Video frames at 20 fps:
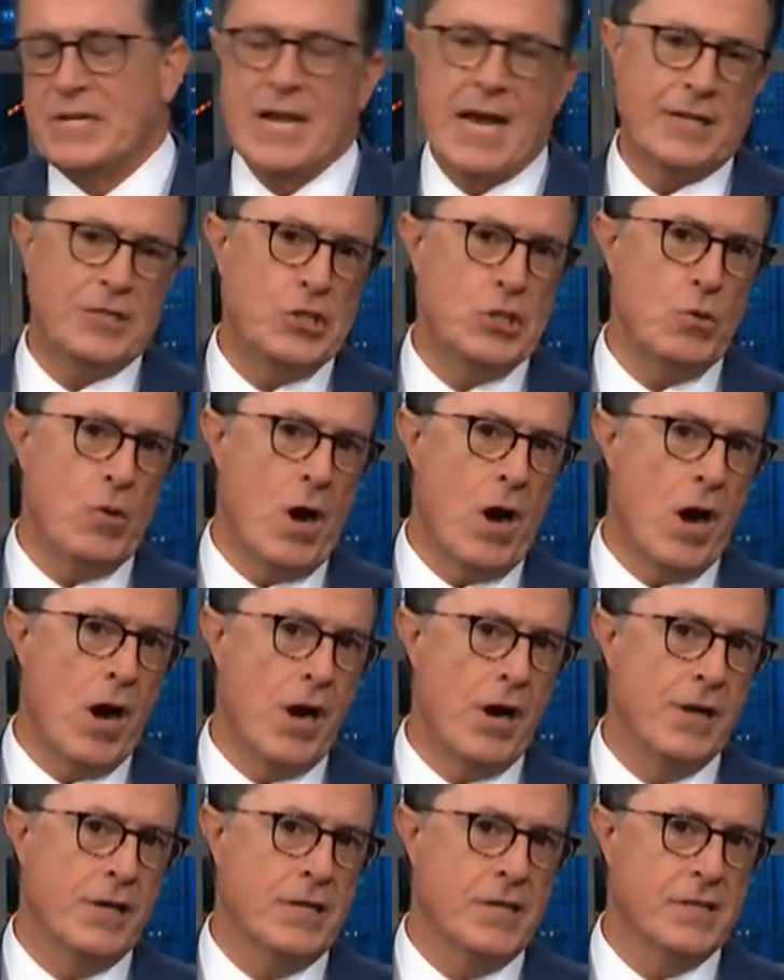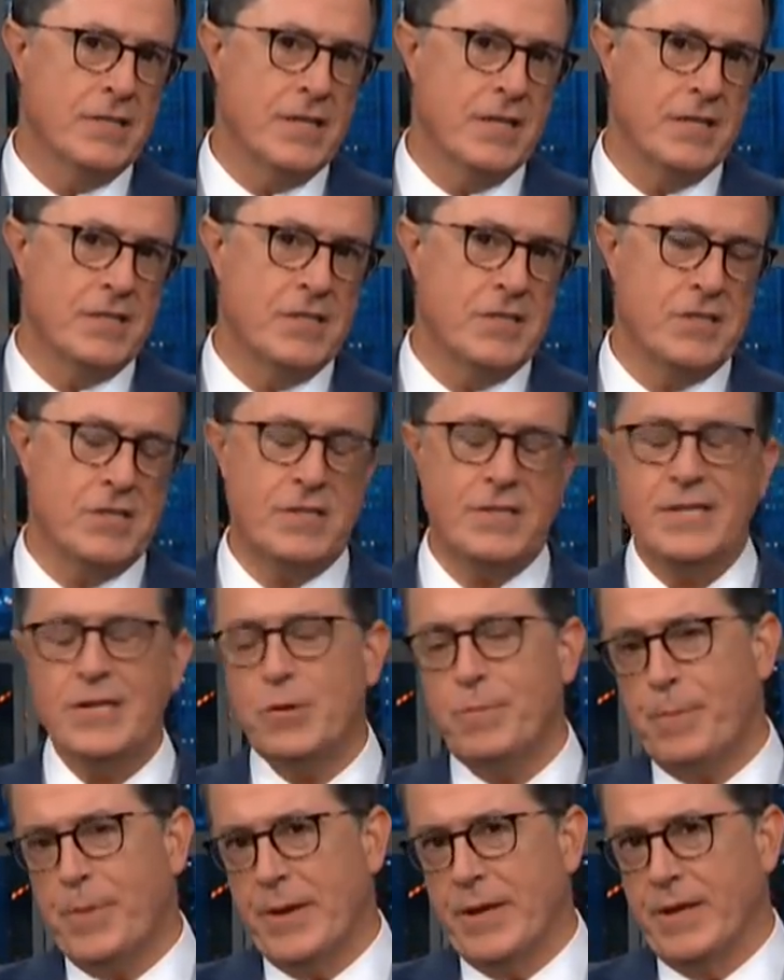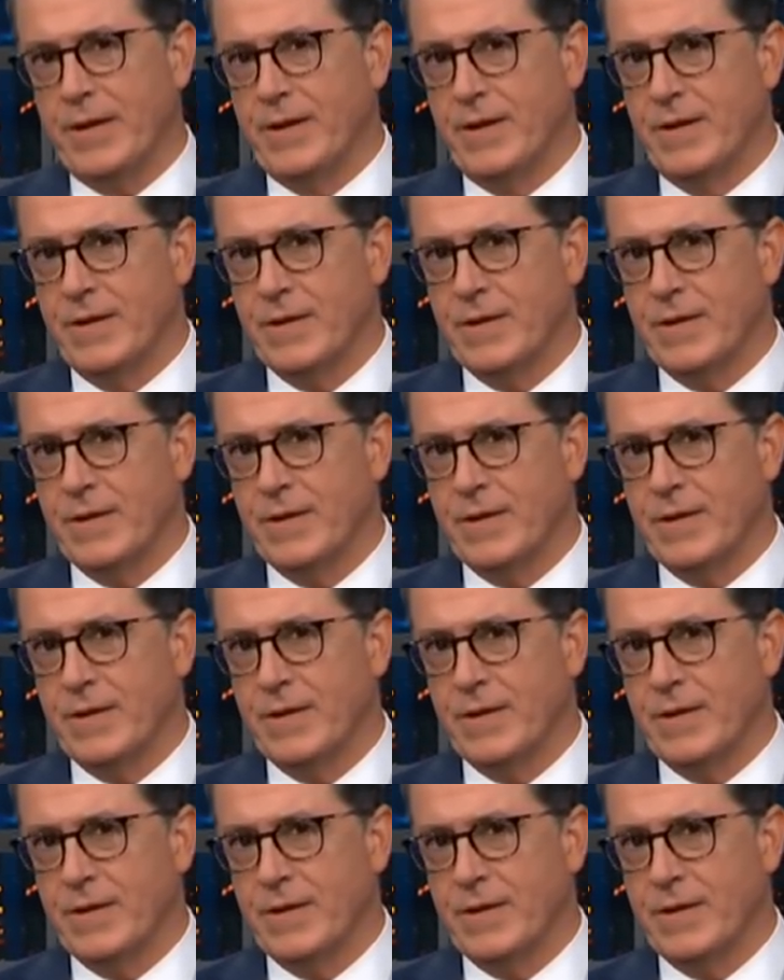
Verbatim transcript: not too hard, because it's stupid.